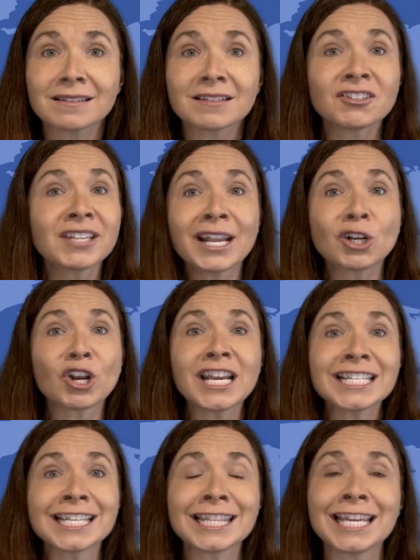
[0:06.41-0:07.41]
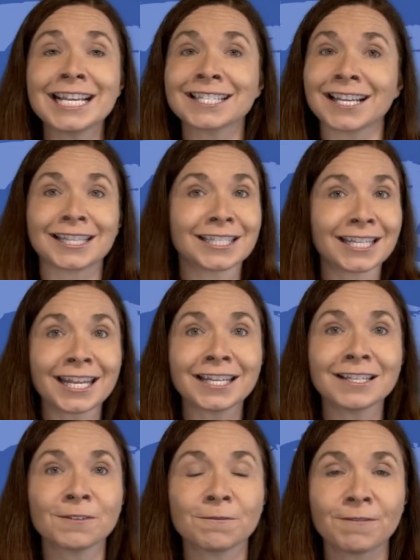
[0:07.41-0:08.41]
They're saying crazy things like the data
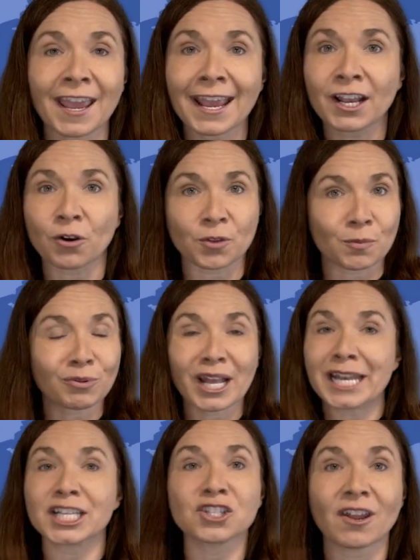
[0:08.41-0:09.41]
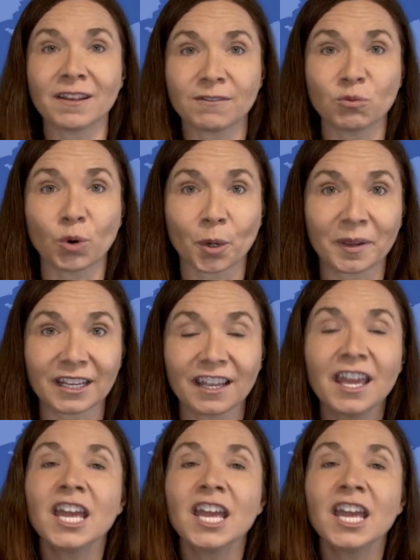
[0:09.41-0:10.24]
is fake or the planet's not even warming.